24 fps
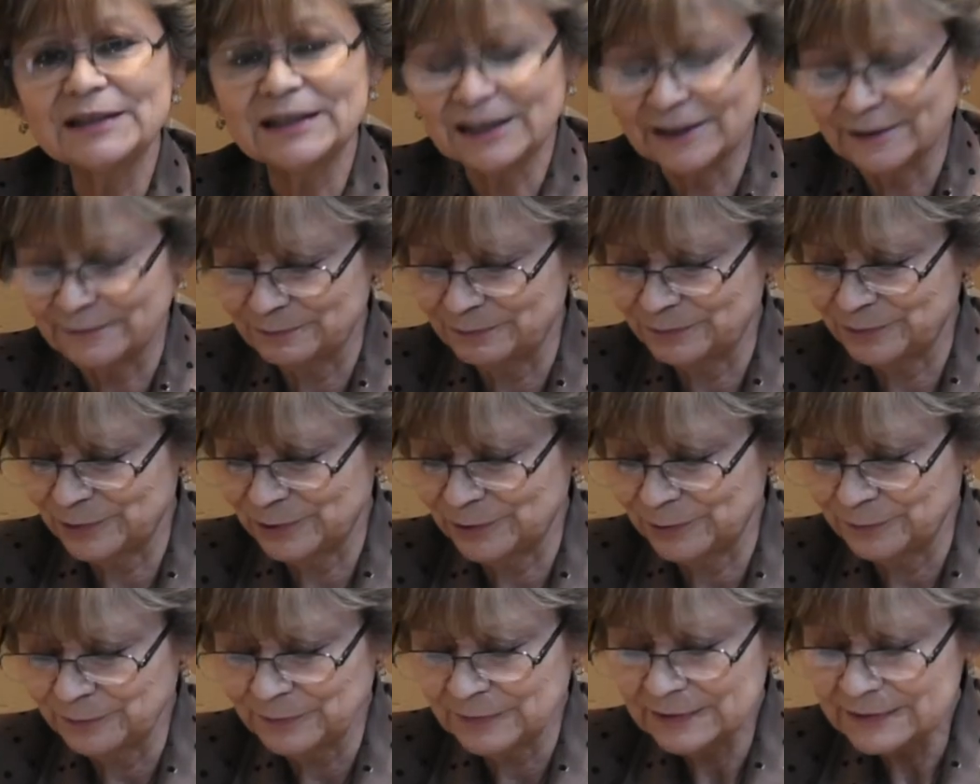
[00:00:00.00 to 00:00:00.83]

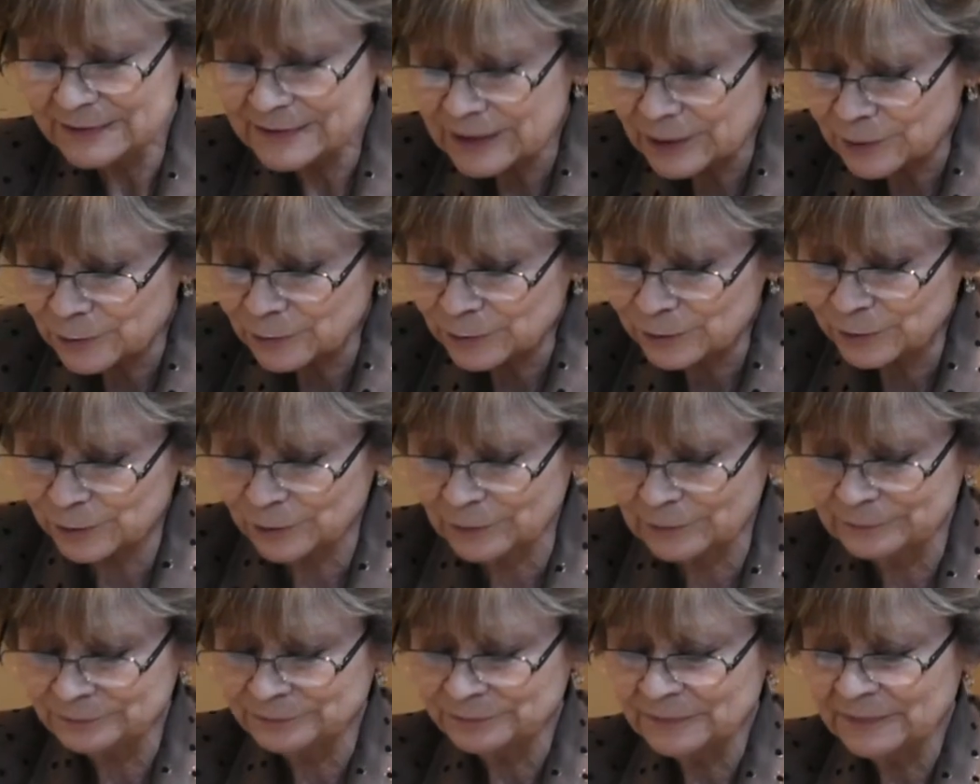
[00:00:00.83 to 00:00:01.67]
Second,
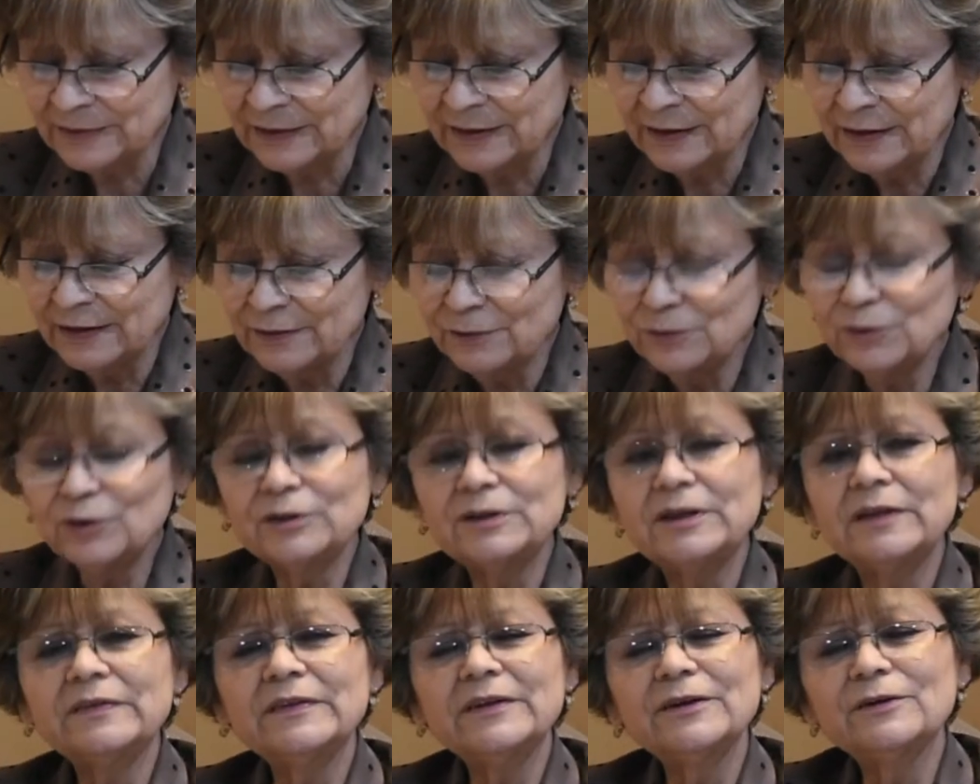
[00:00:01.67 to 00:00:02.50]
not, do
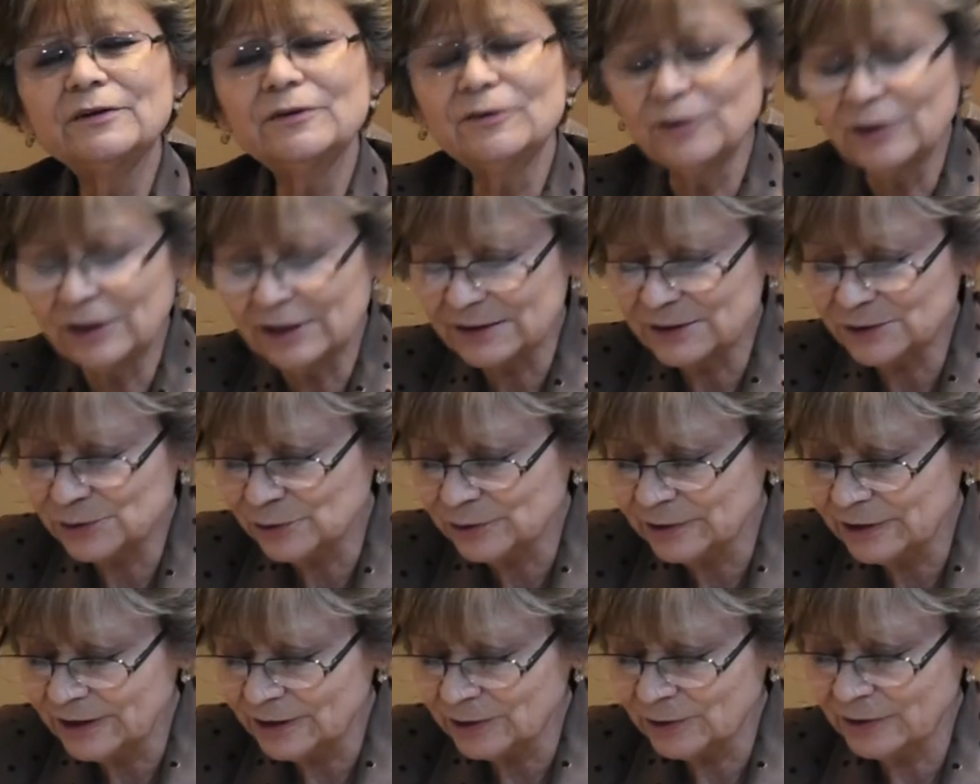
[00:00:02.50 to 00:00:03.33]
not have a heart
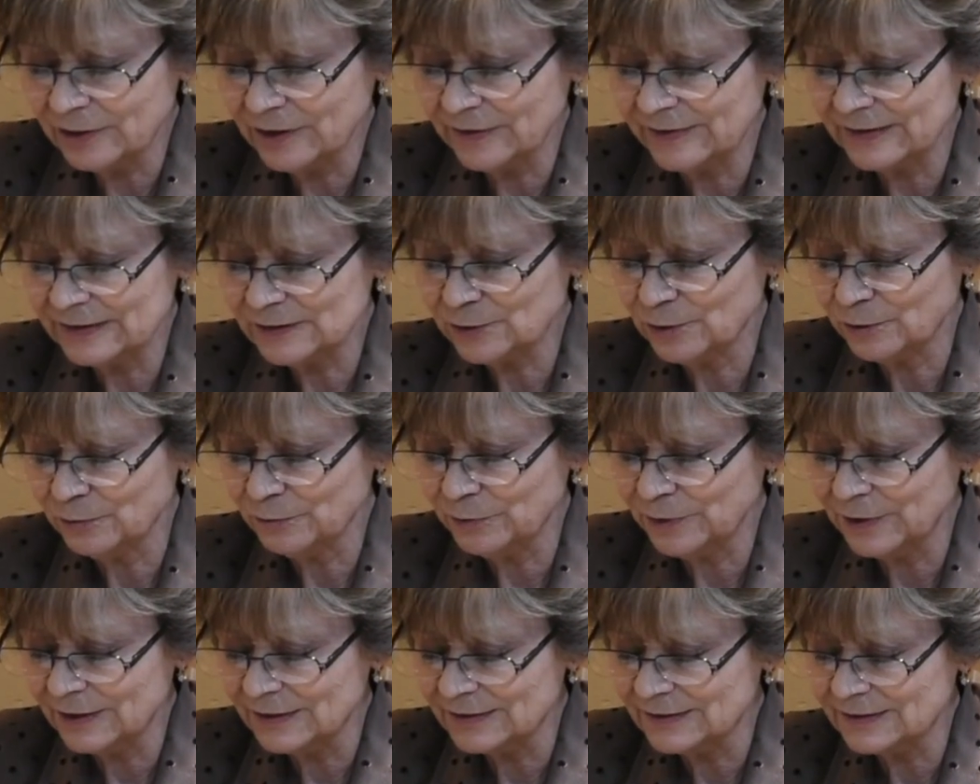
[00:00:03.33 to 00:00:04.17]
full of
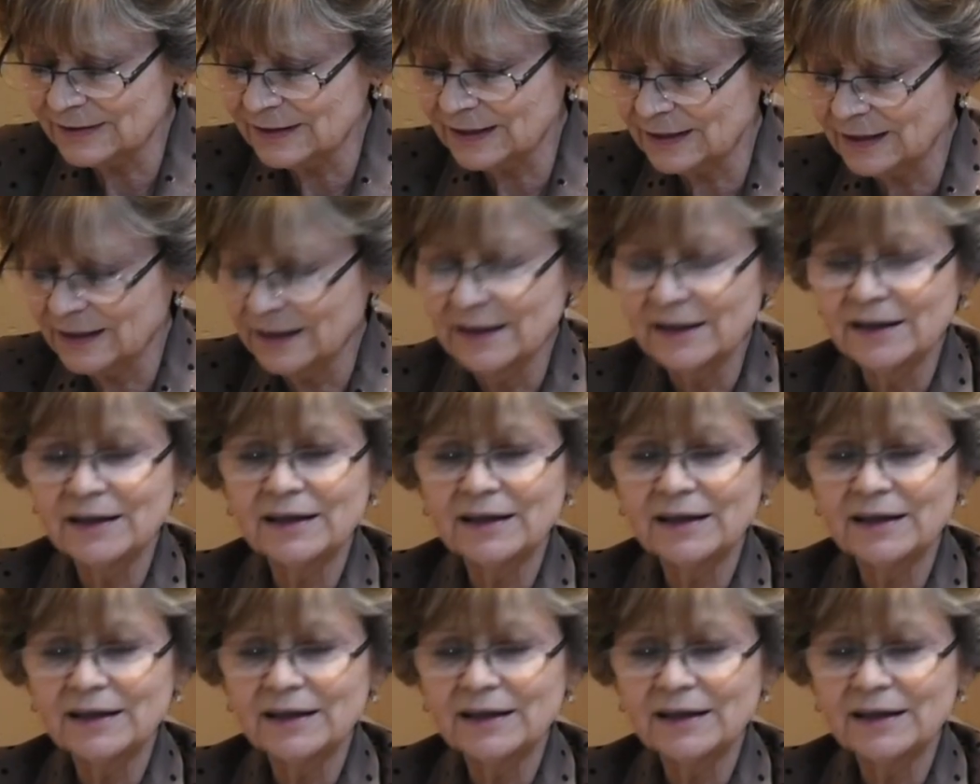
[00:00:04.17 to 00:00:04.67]
distrust